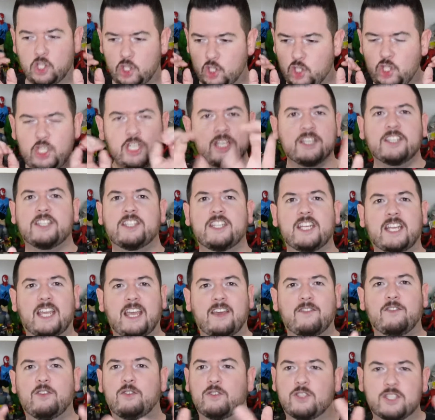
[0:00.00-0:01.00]
just to
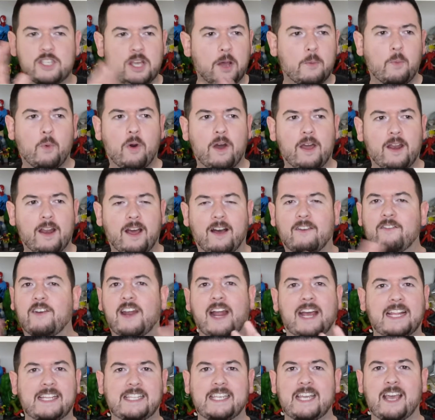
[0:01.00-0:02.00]
give you somewhat of an
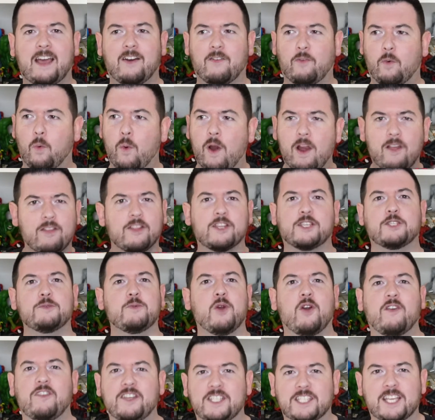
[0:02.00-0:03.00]
idea of where this
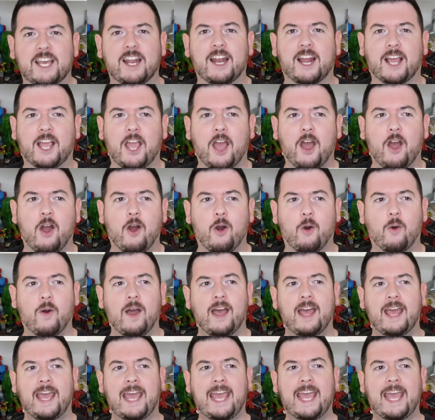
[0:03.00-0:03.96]
movie's going to go,